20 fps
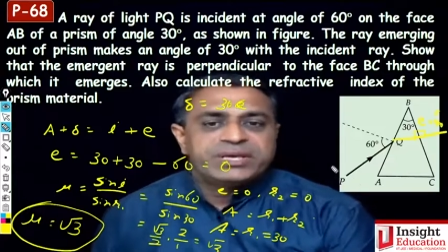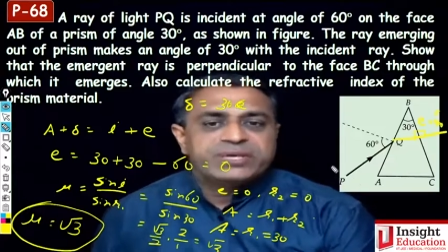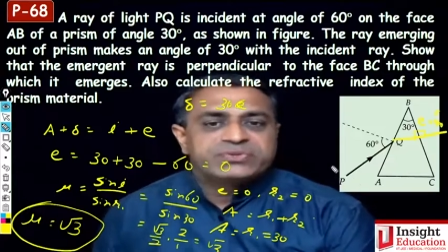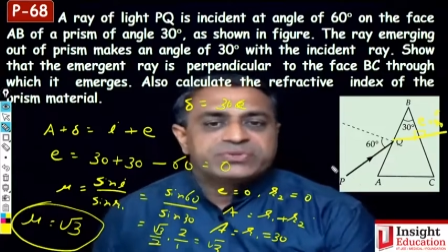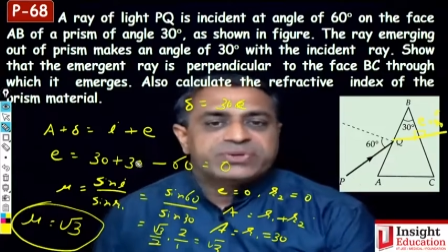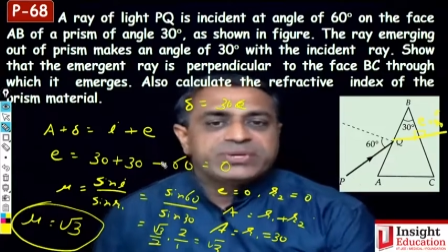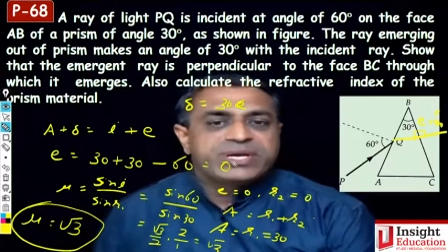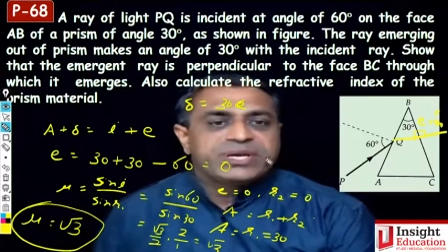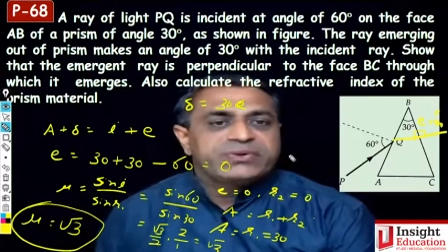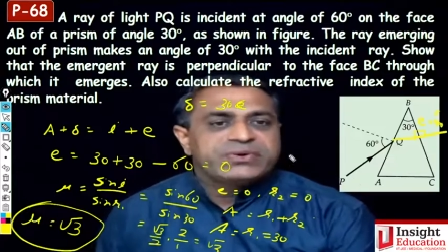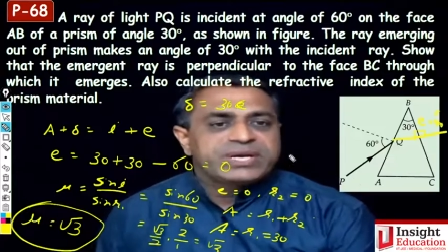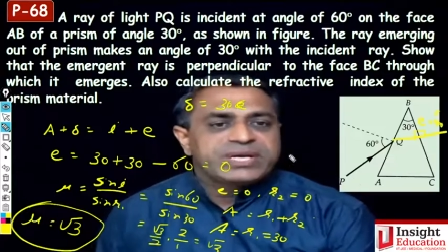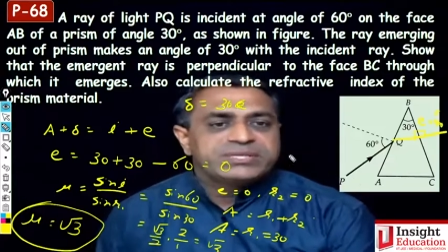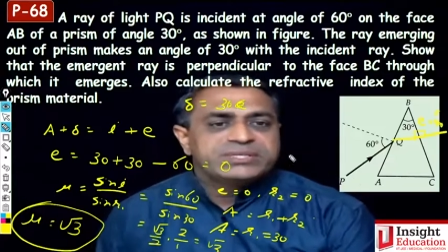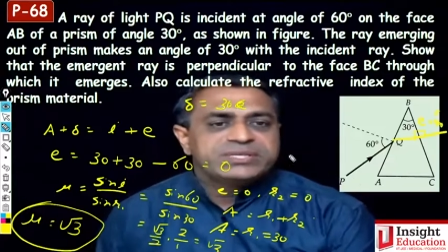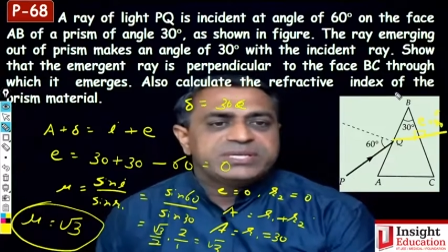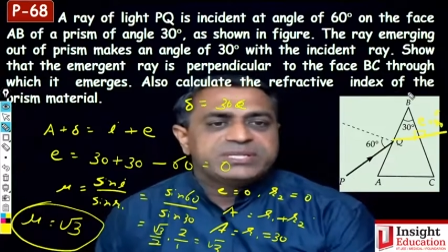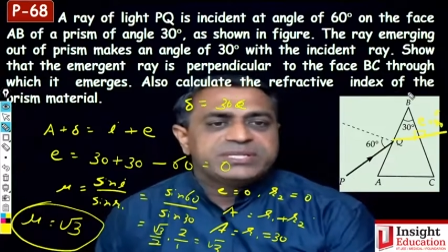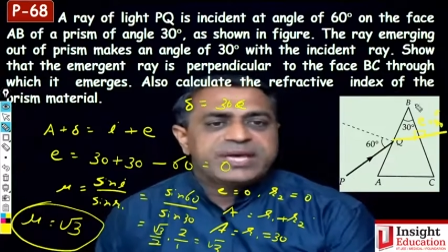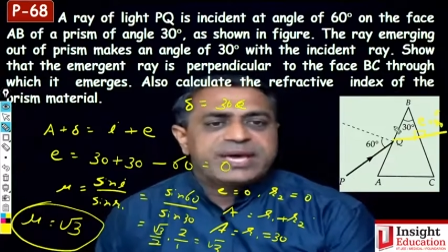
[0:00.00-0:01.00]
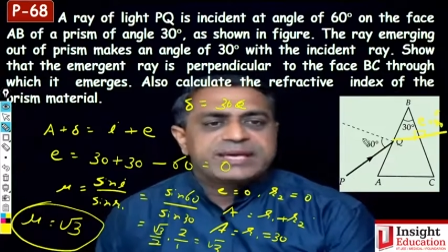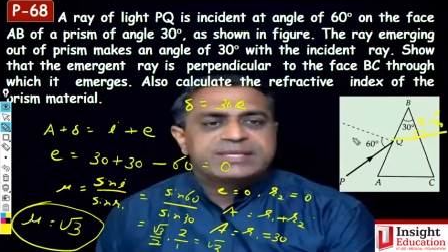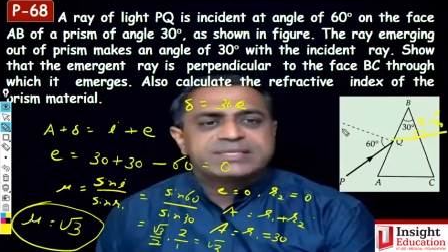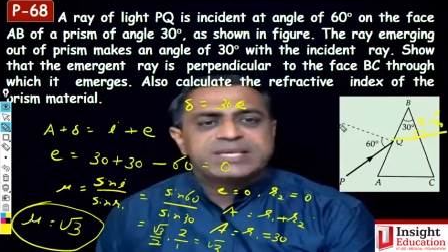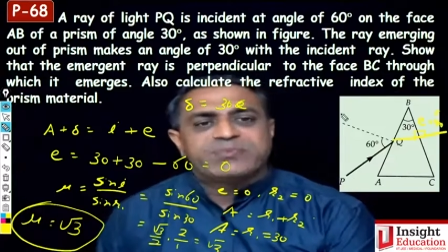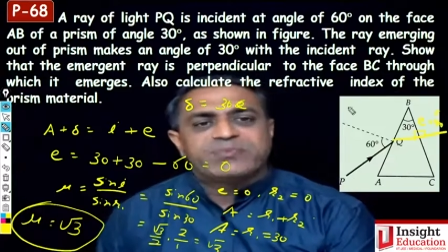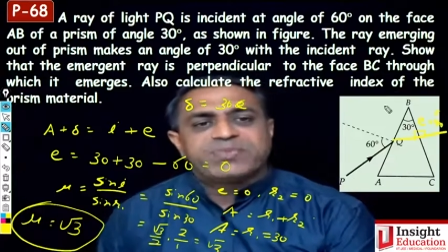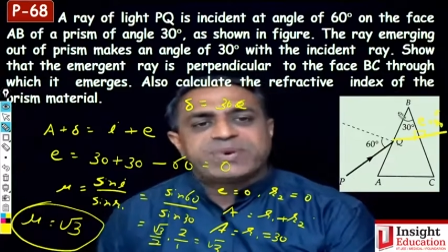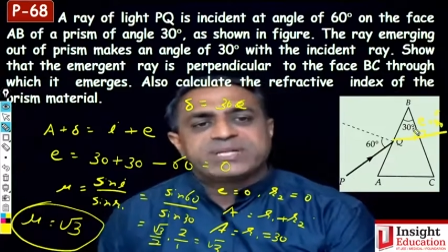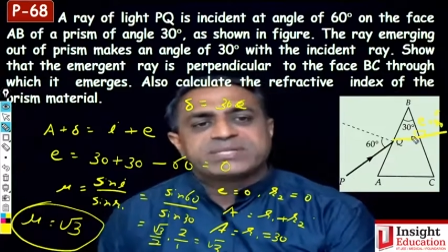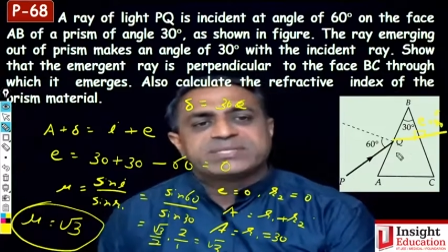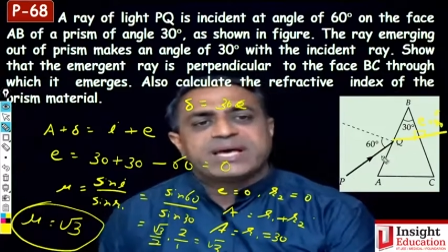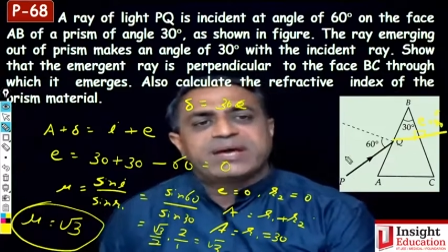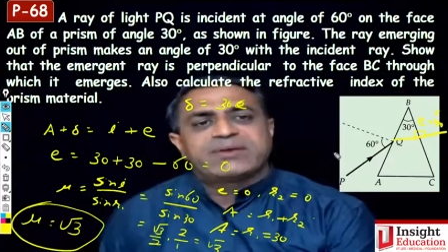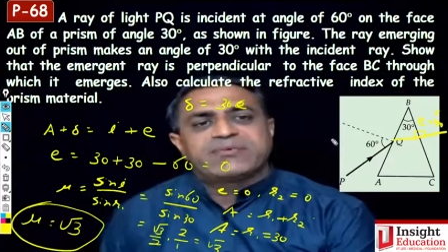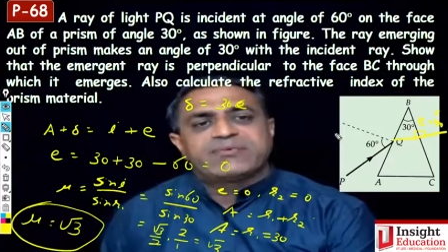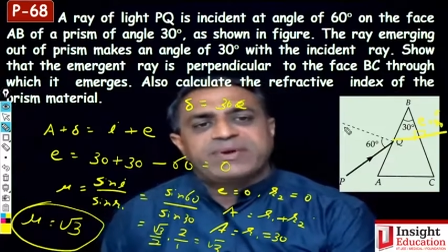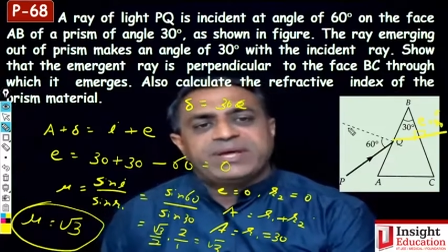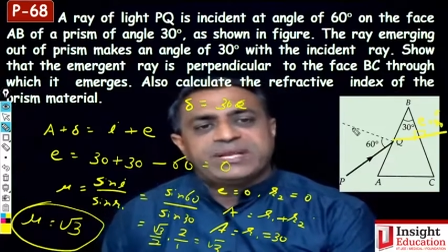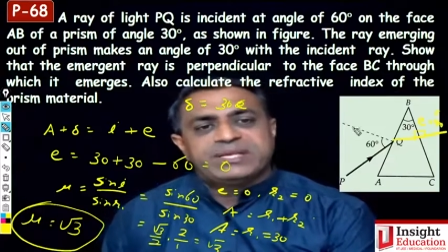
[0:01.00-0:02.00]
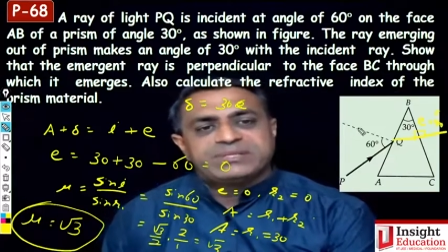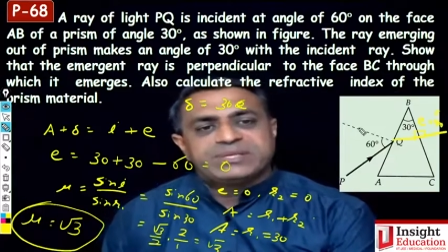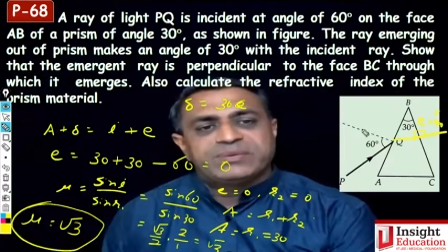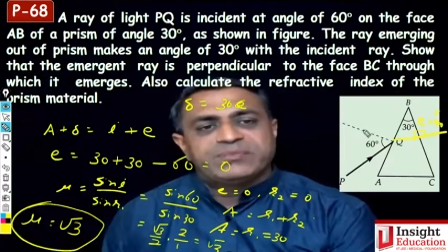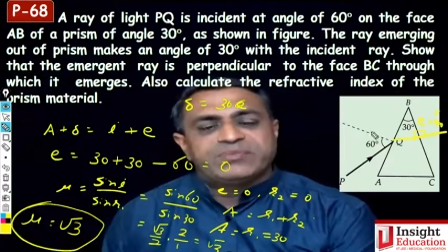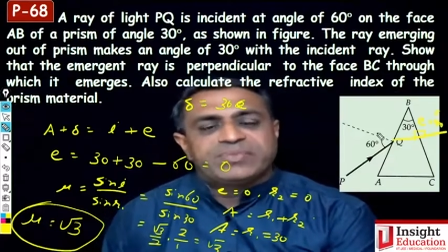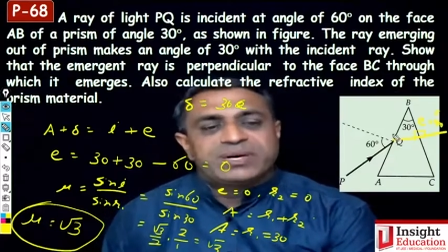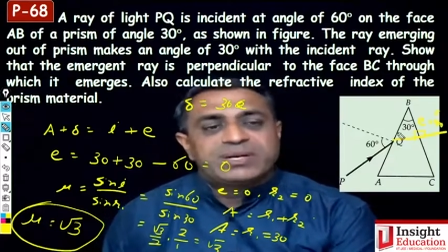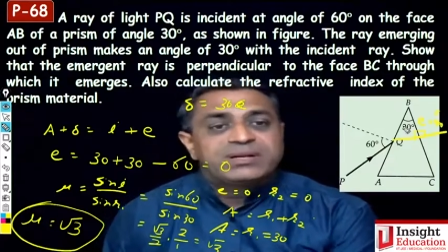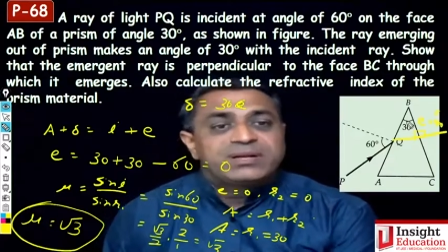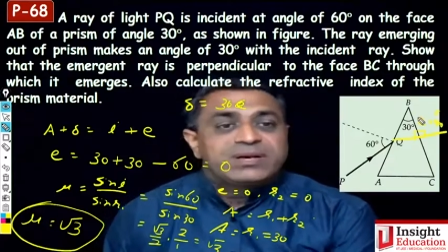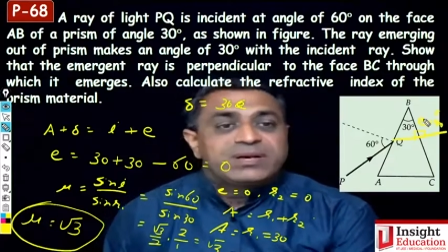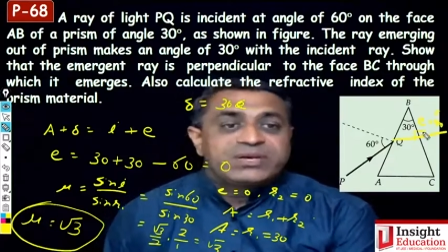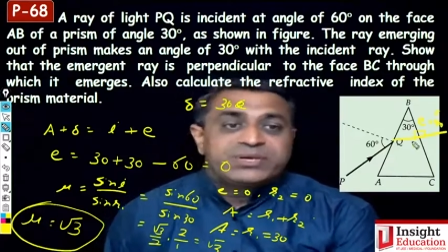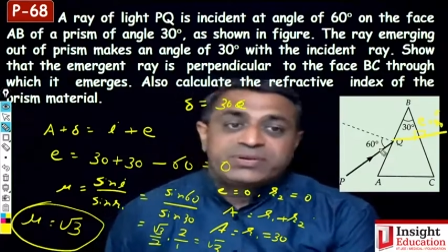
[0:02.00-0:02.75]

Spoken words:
So here you can see the examples are very simple.